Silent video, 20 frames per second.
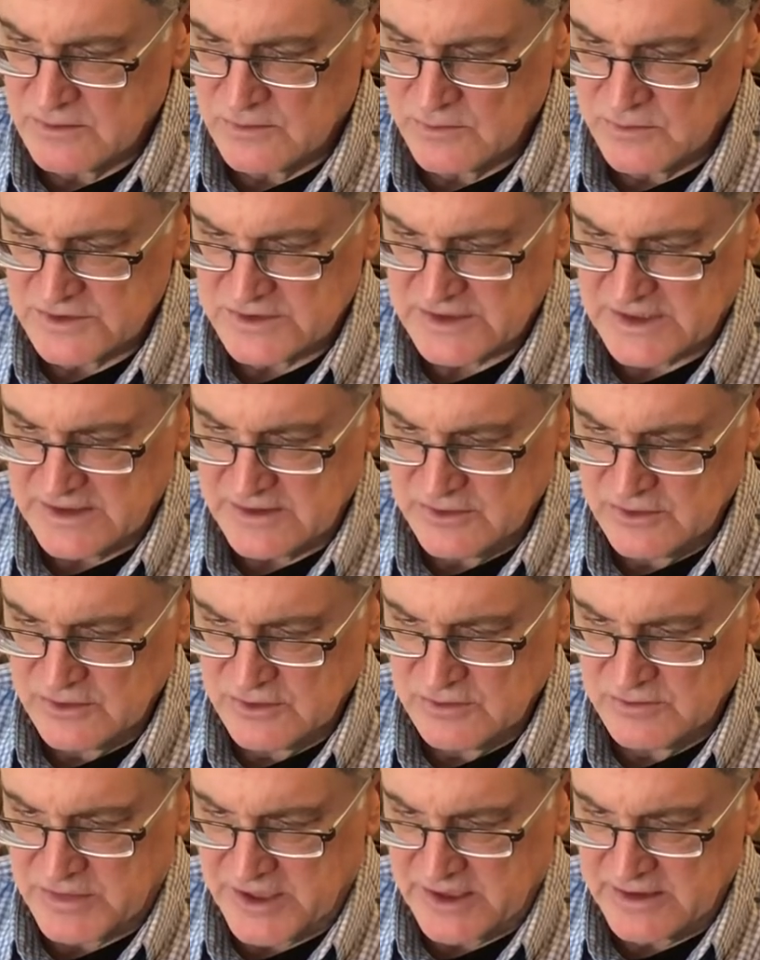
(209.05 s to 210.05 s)
which I
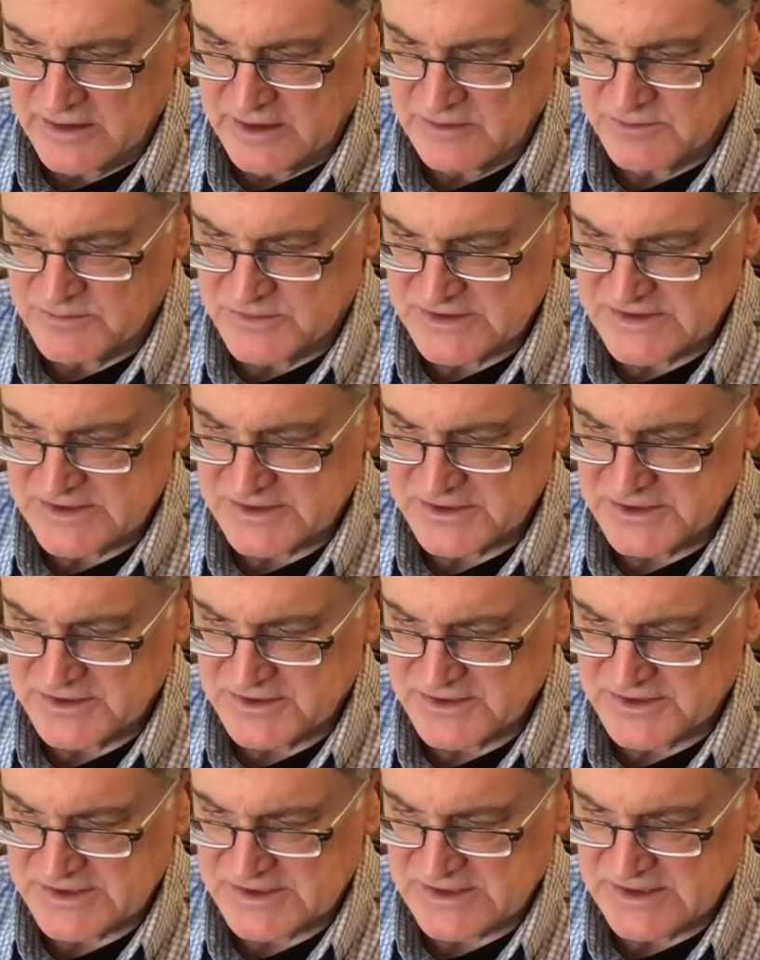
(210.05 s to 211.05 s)
knew by the position of
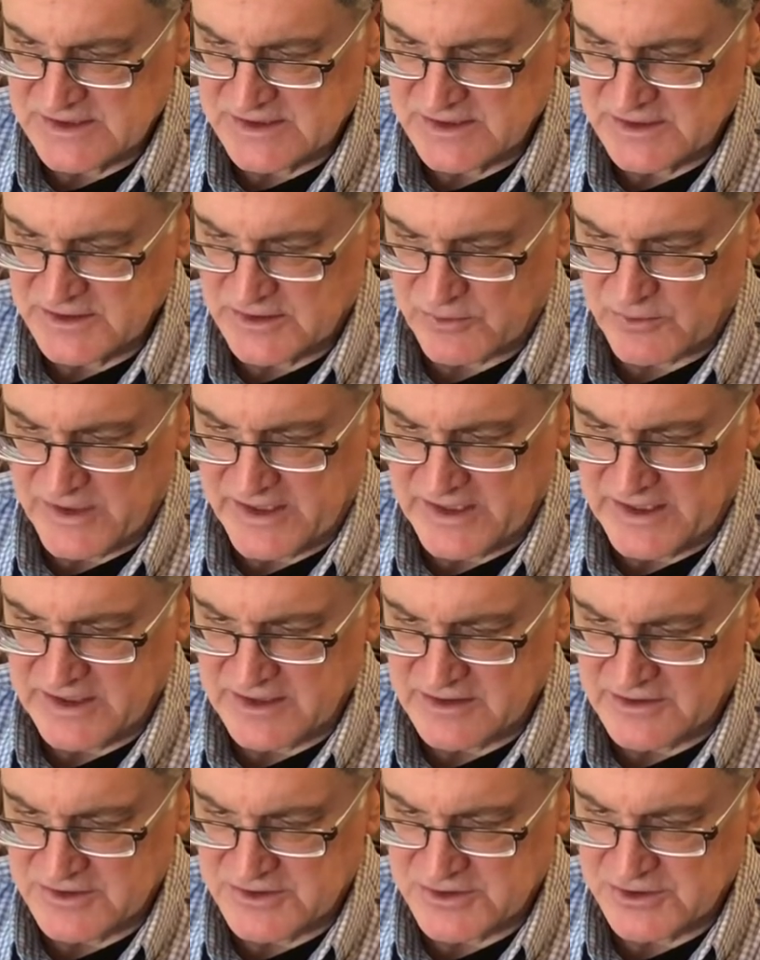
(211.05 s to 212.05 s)
the sun and the ringing
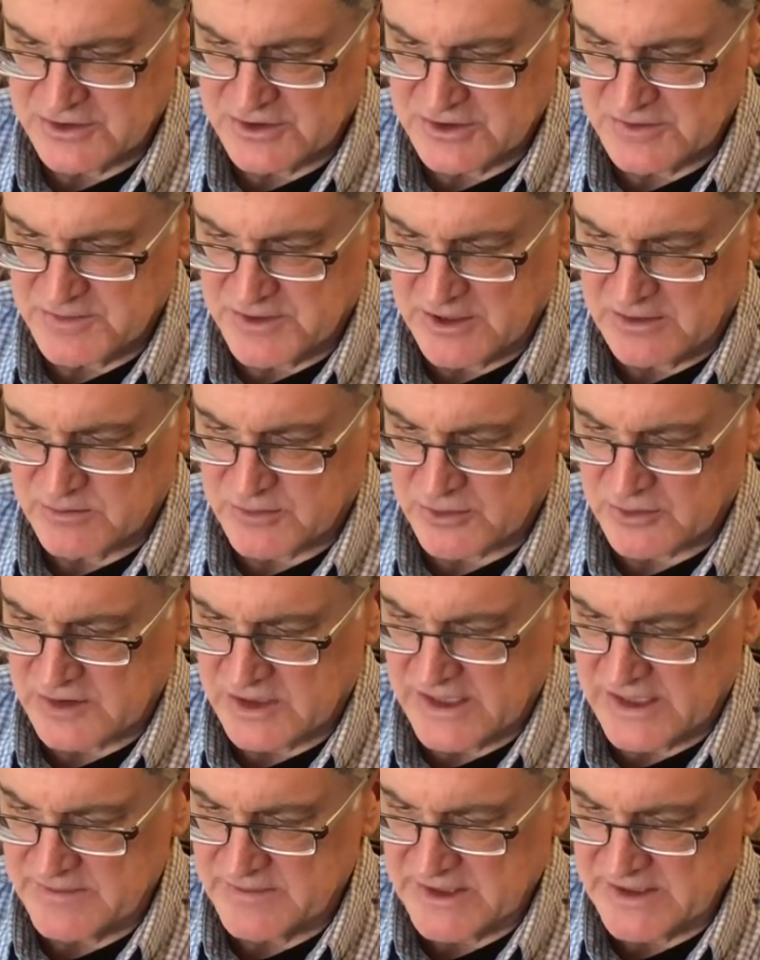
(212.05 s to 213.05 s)
of the church bell
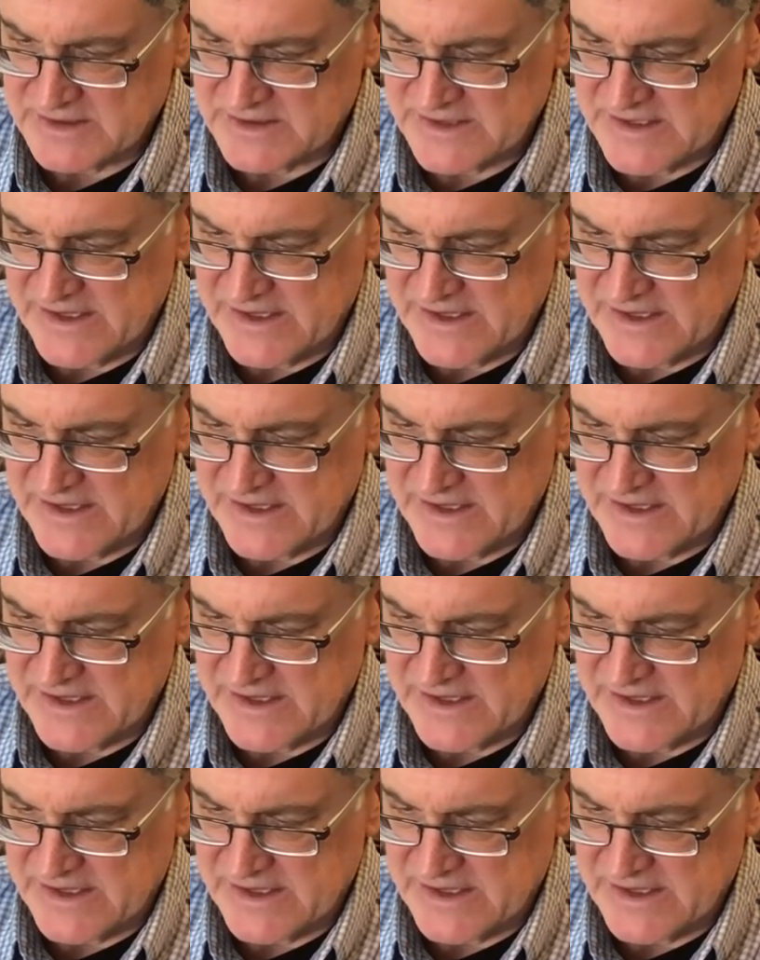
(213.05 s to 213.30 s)
proclaiming